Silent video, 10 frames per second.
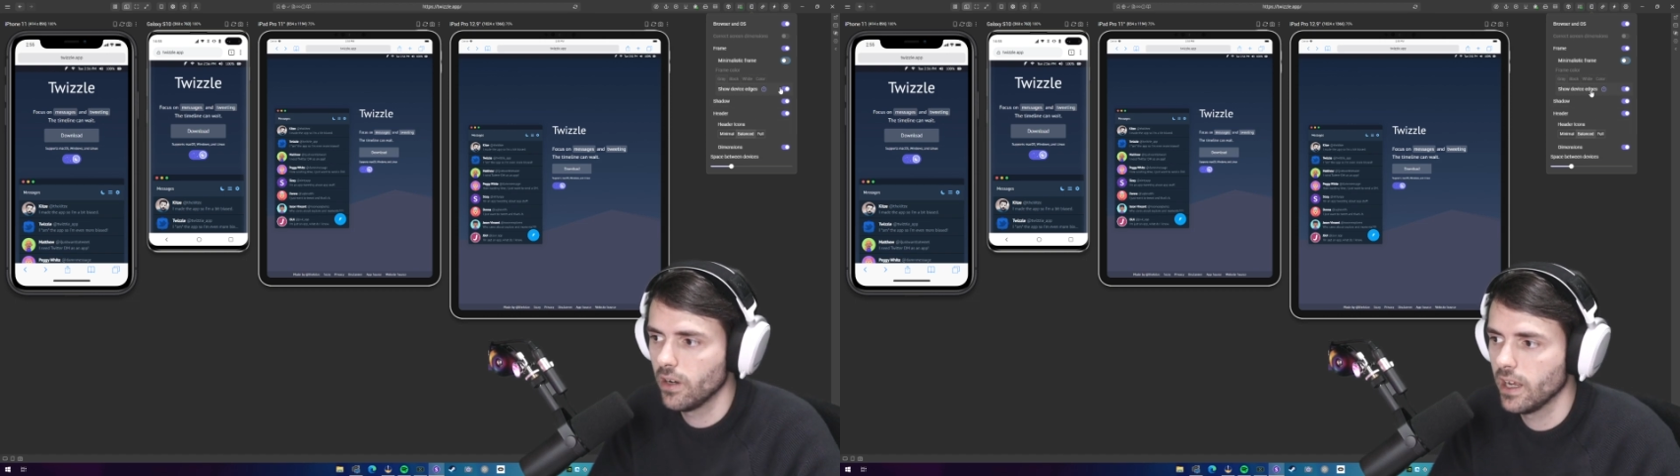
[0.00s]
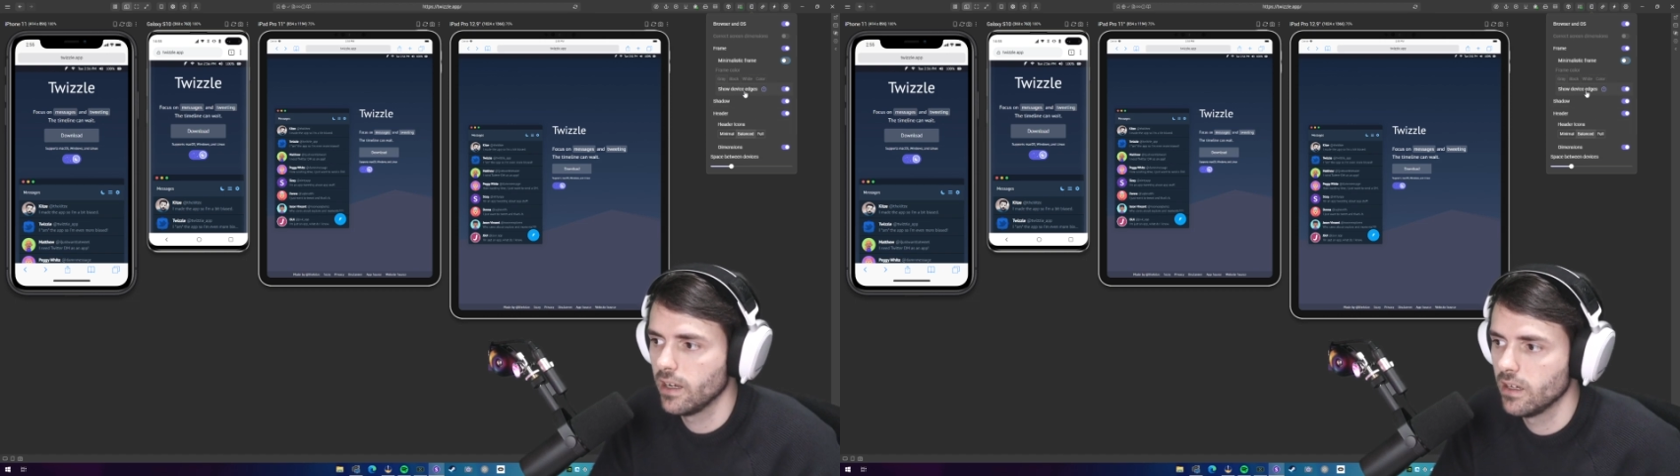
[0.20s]

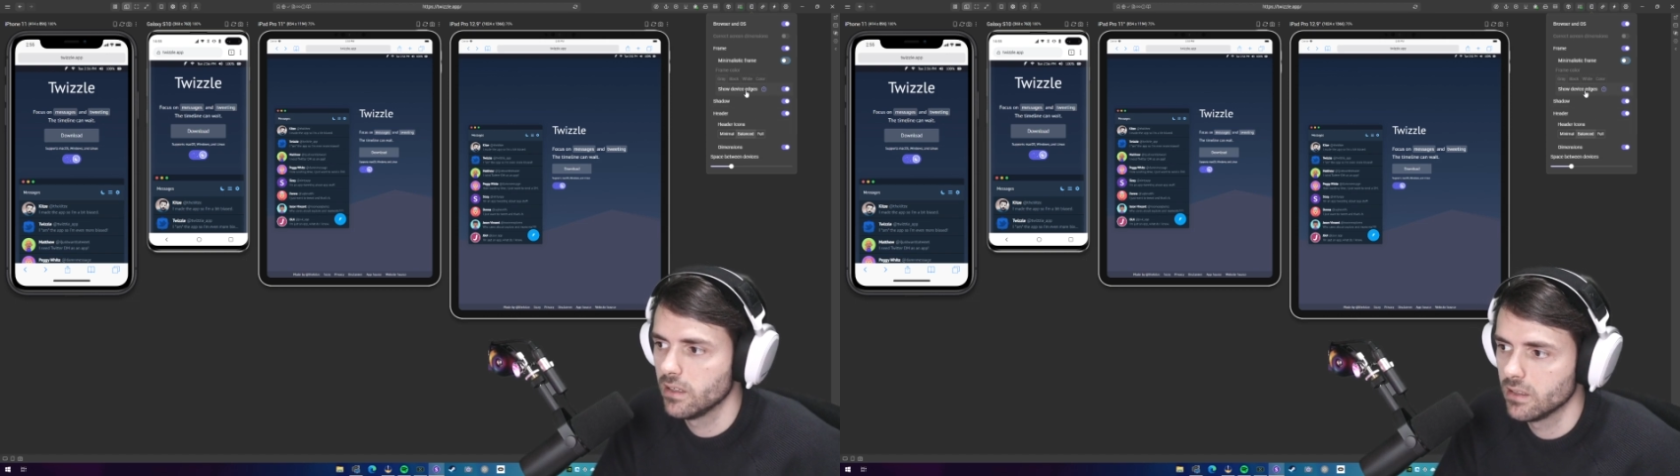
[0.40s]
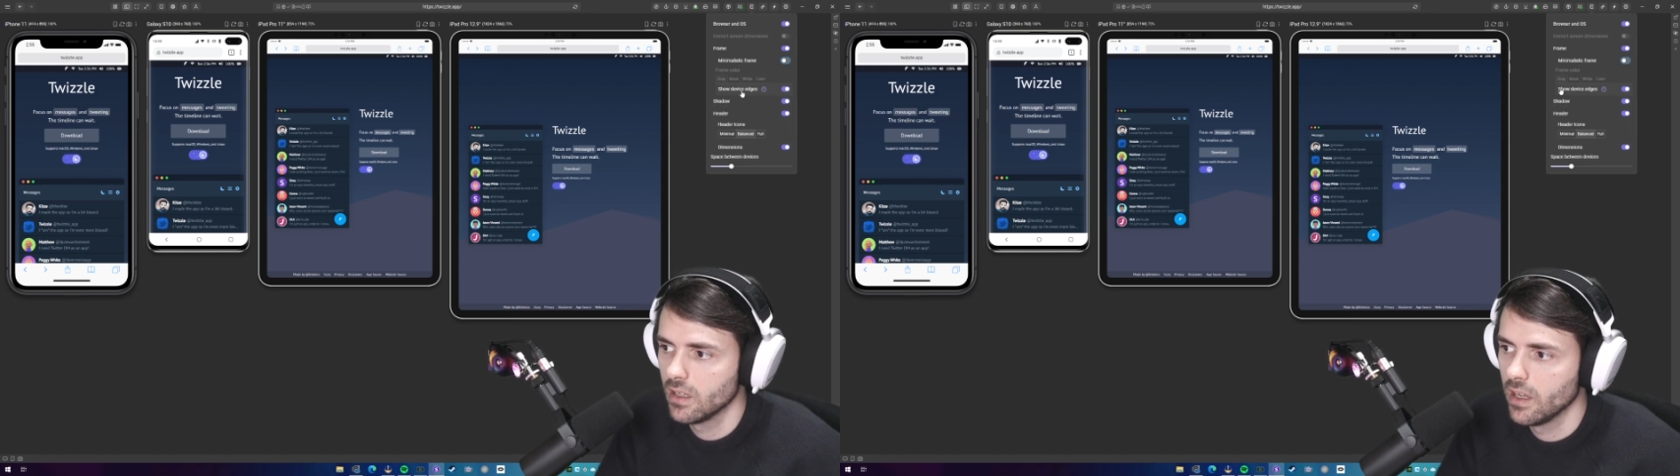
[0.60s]
and
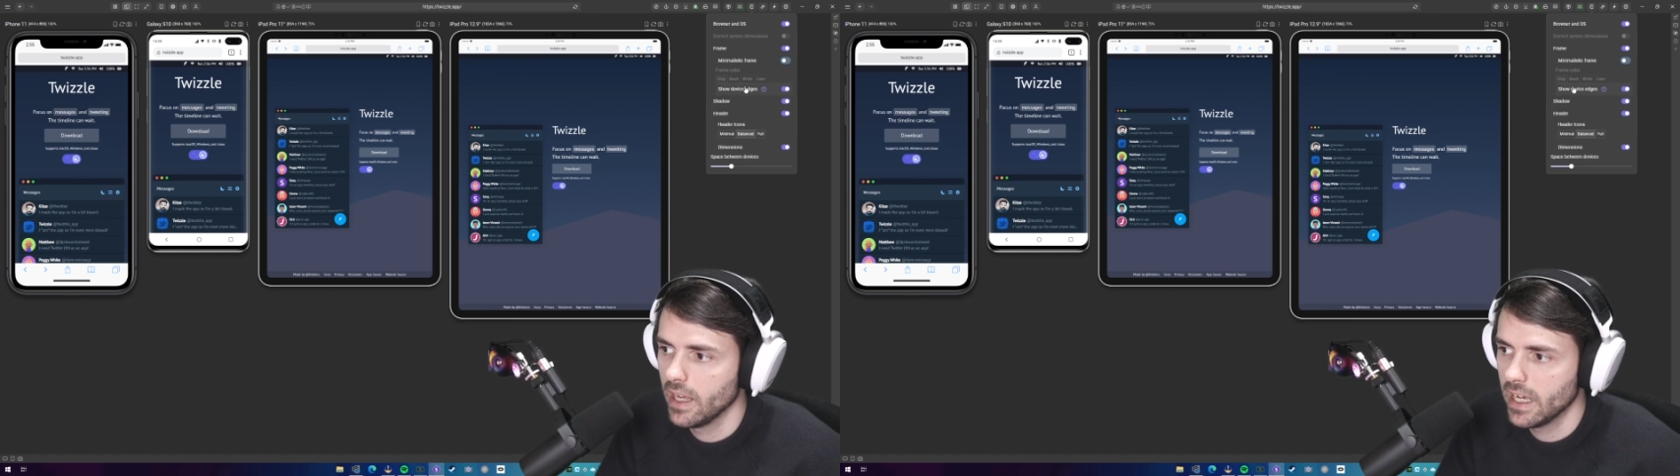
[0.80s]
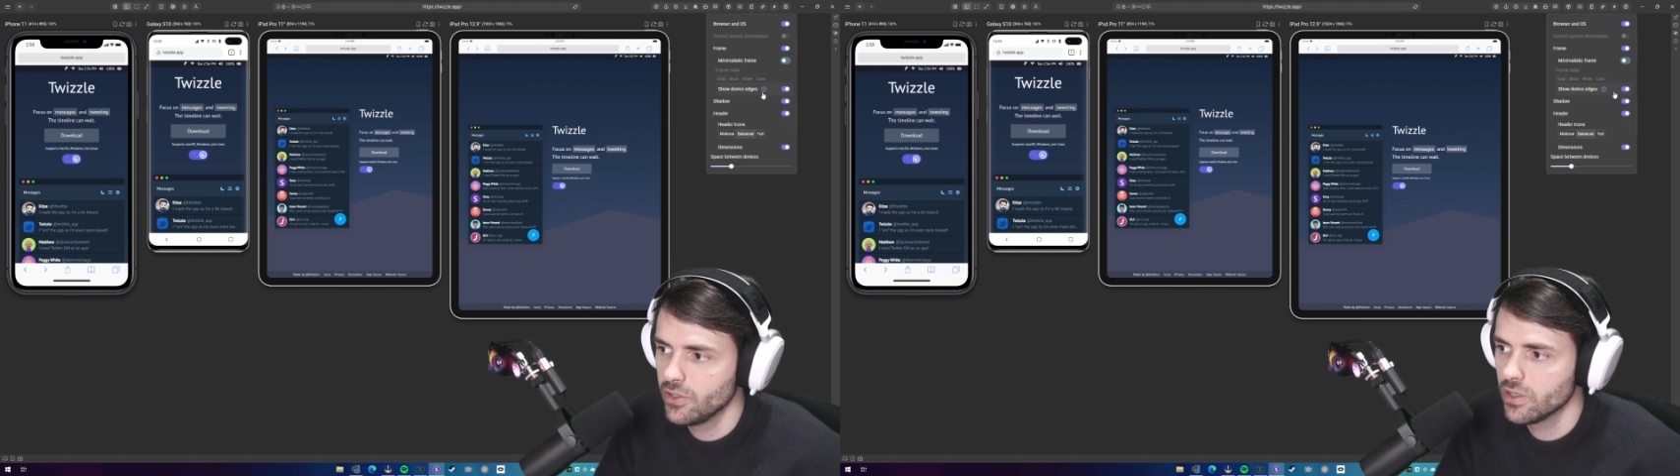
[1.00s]

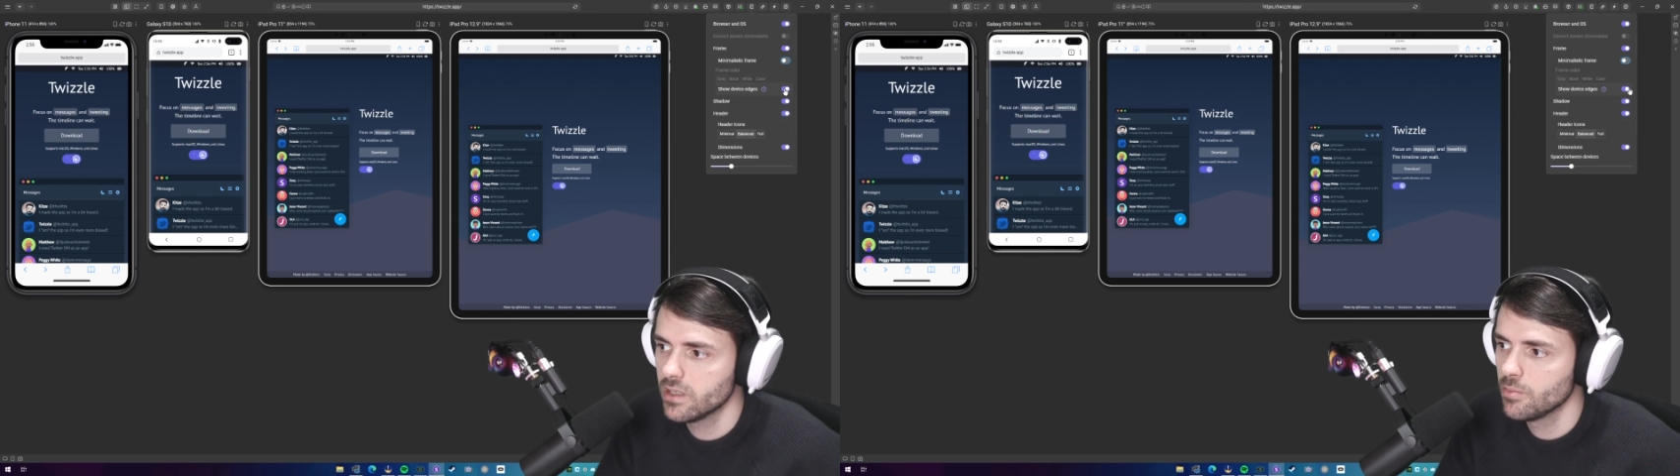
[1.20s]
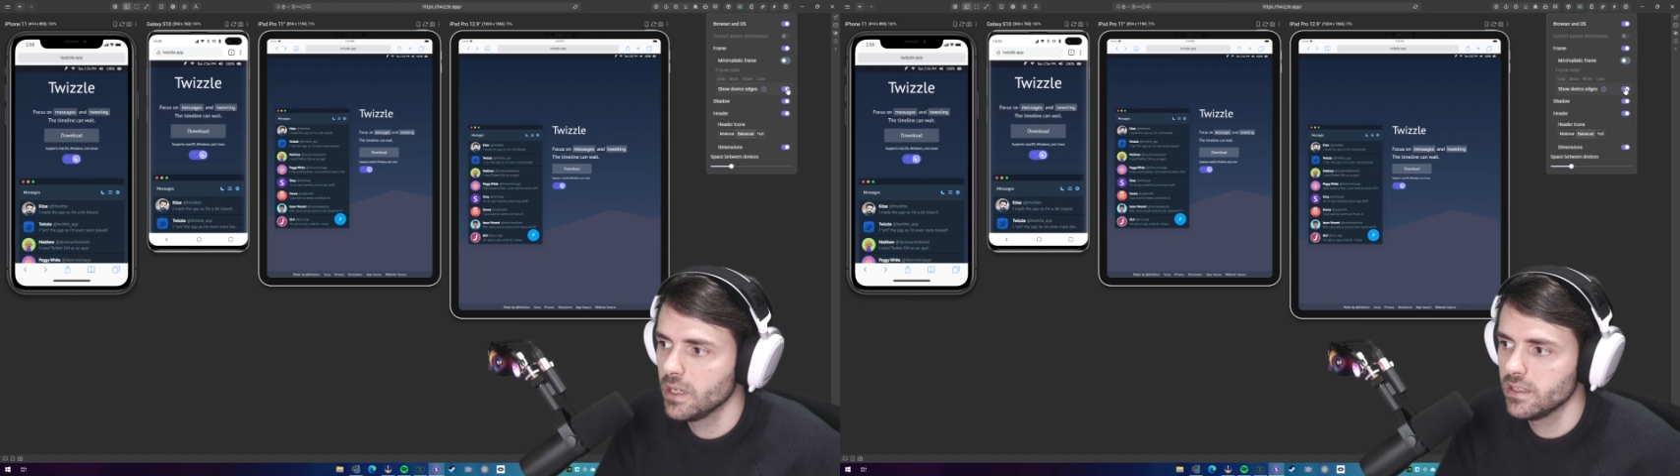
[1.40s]

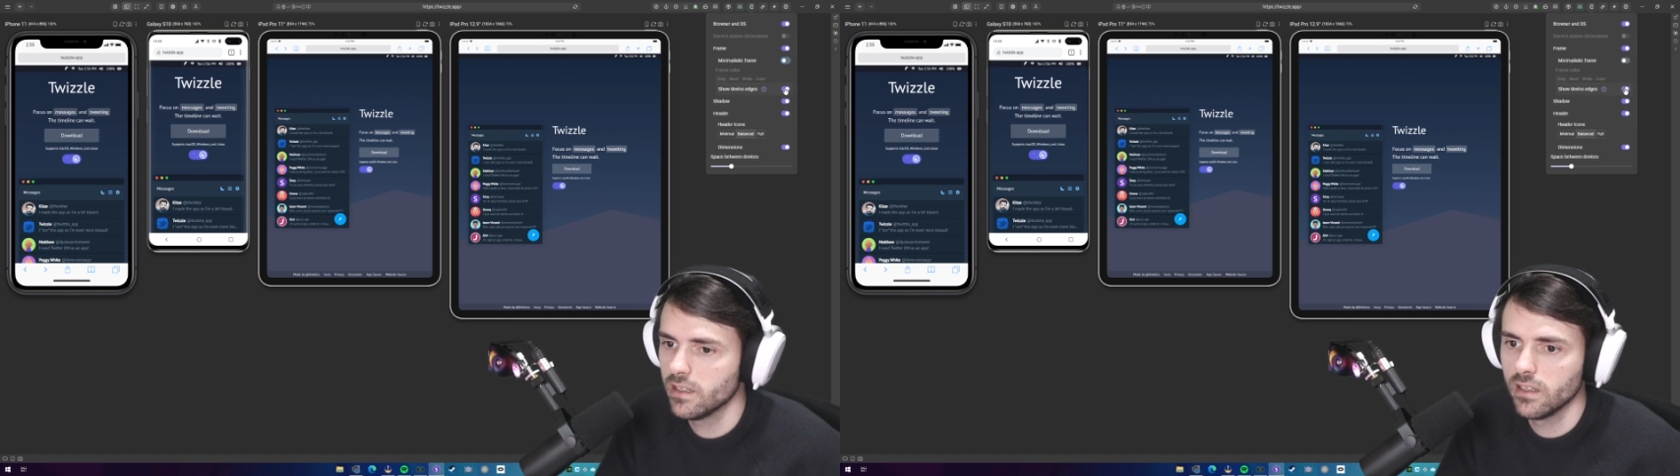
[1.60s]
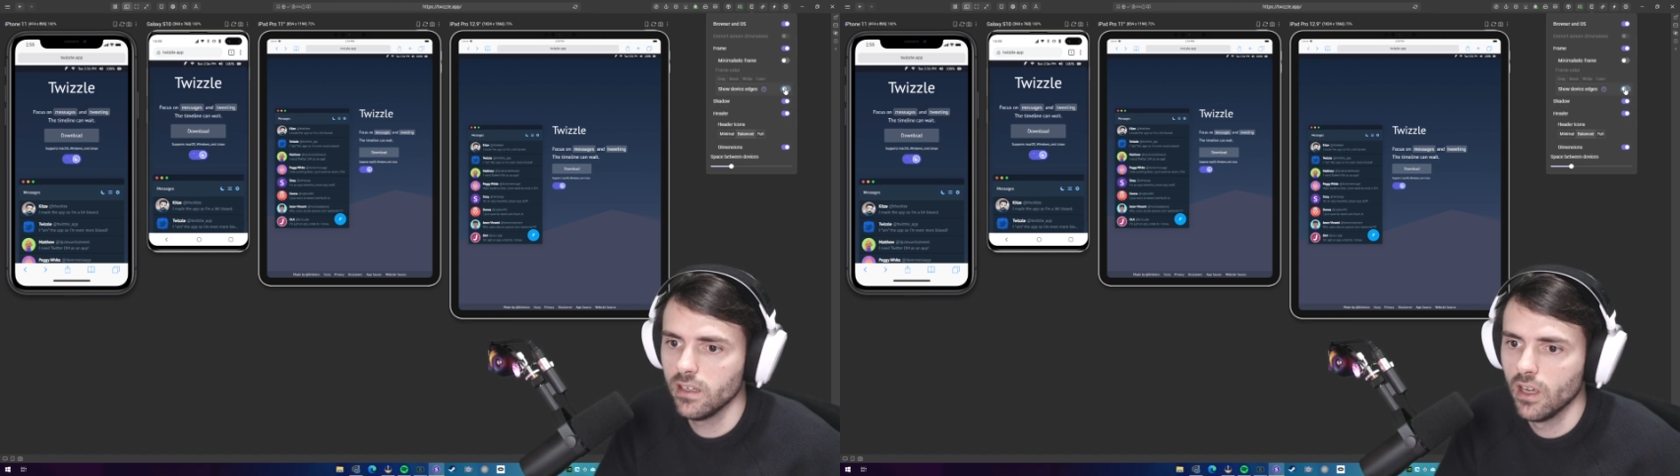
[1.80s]
edges,
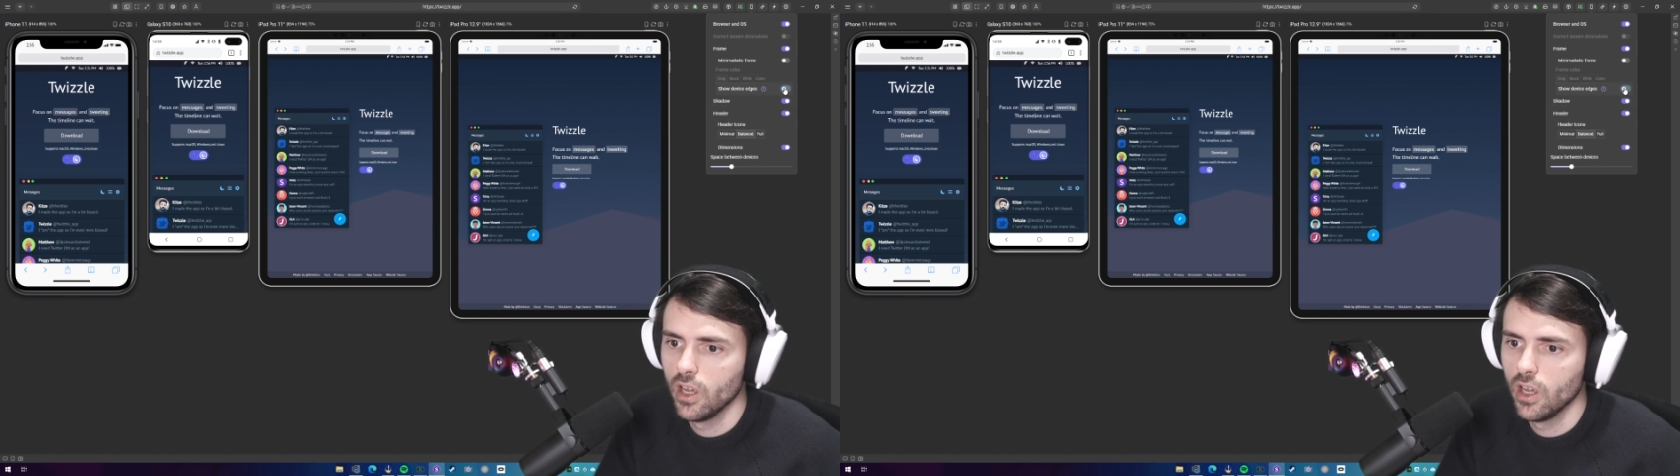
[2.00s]
basically,